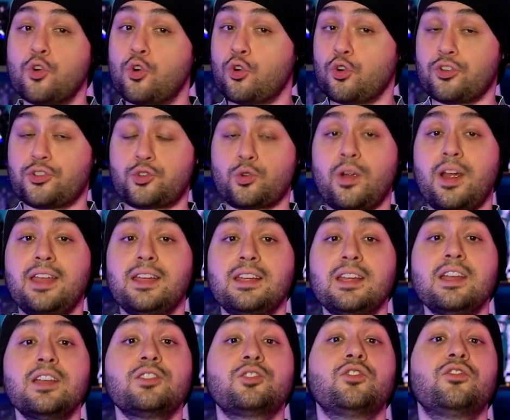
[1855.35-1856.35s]
or trying
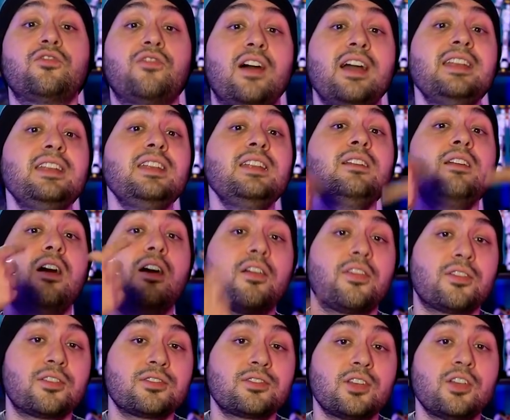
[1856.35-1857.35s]
to find in
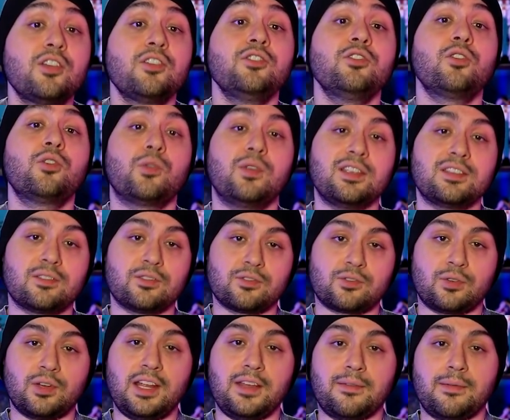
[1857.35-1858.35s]
others your reason
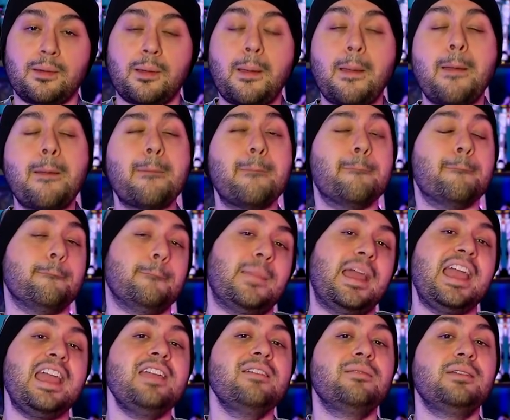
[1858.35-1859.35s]
to live.
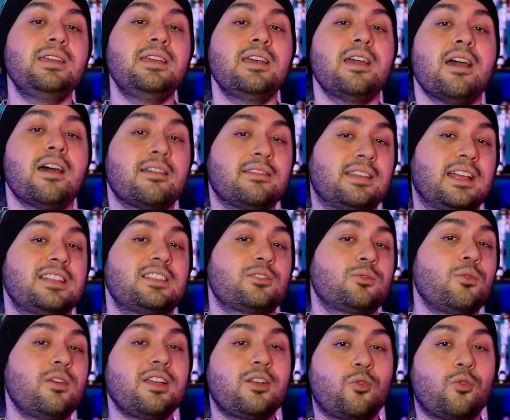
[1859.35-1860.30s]
Maybe that's why